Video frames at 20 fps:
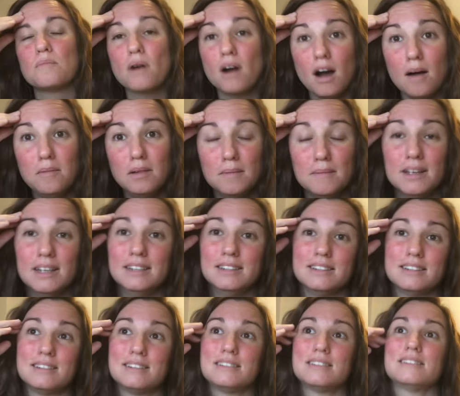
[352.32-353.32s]
problem
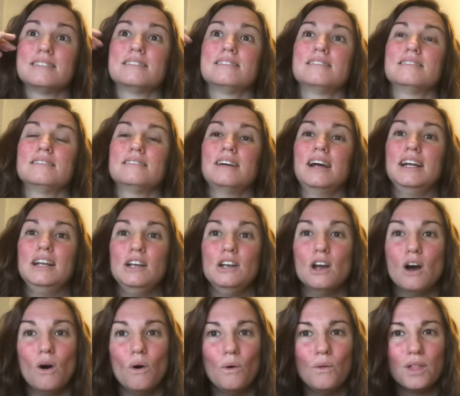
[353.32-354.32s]
is, I
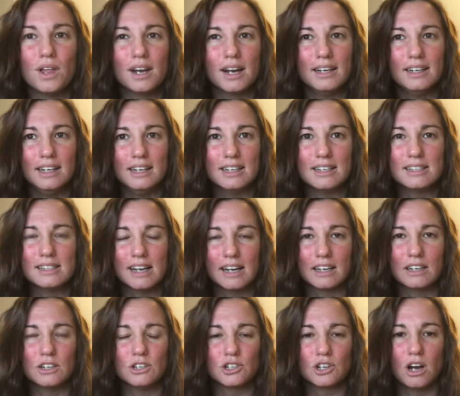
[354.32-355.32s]
know that I need a
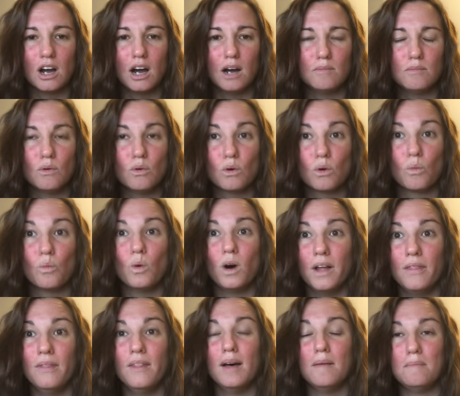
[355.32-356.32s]
second job or
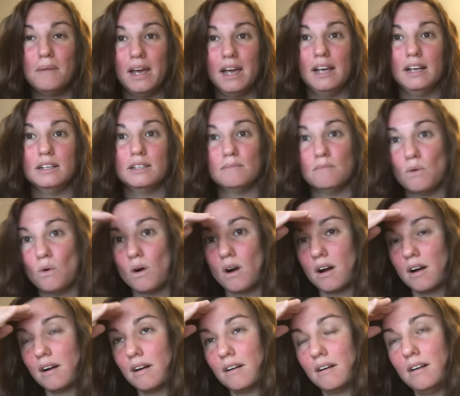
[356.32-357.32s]
one that pays
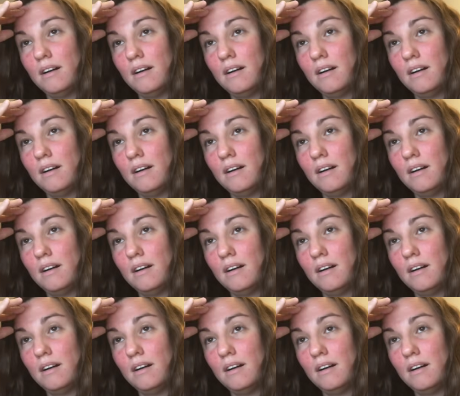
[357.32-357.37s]
more.